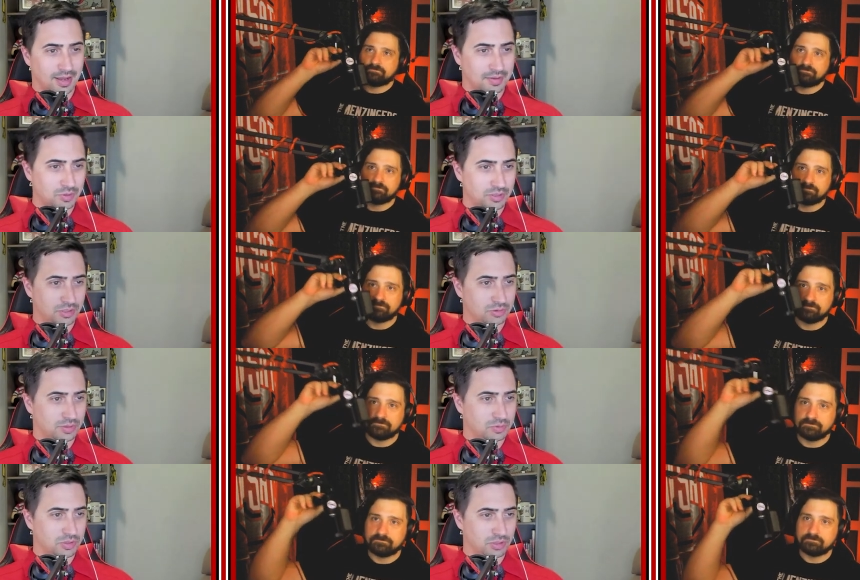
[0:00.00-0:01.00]
Speaker 1: Yeah, I'm going to
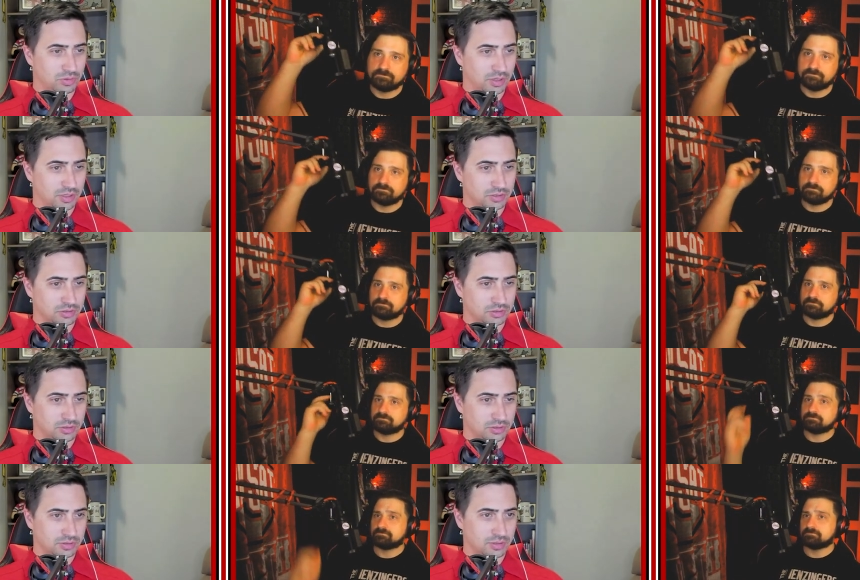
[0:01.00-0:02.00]
go. I'm going to go
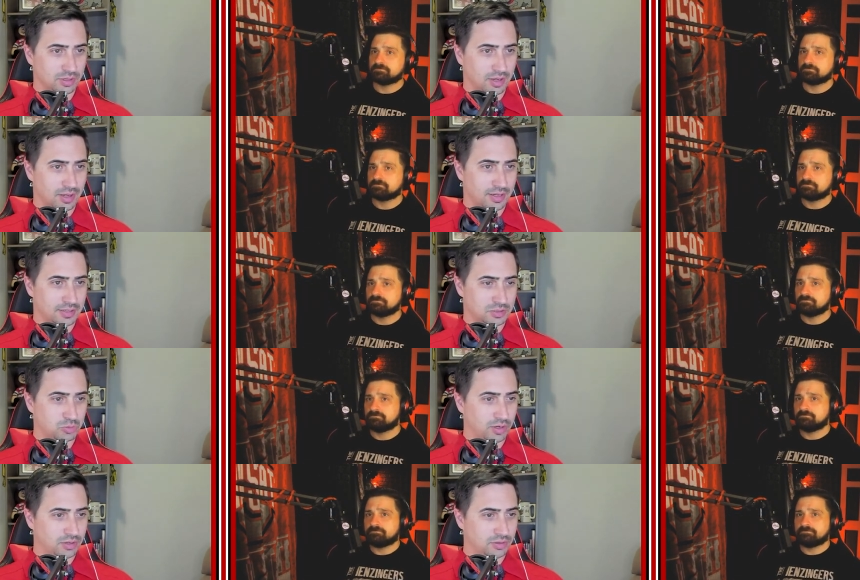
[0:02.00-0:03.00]
under
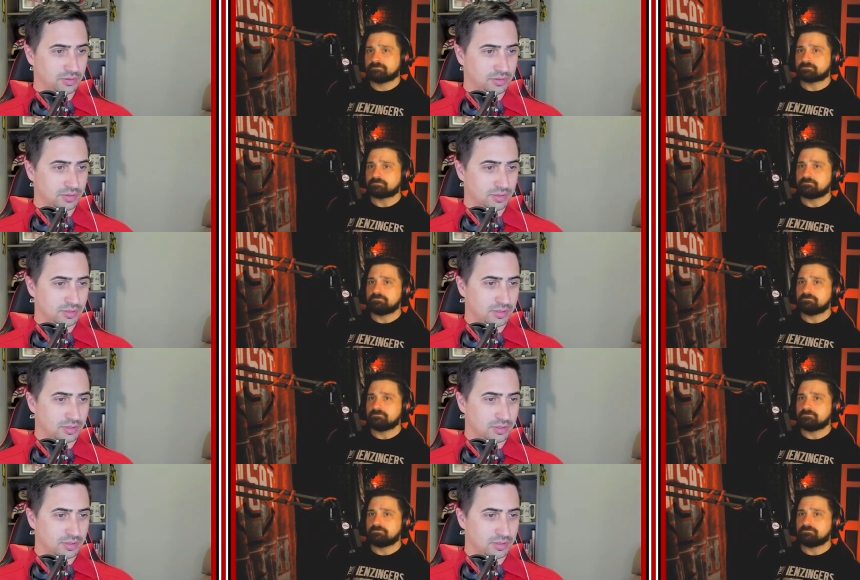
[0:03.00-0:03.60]
as well.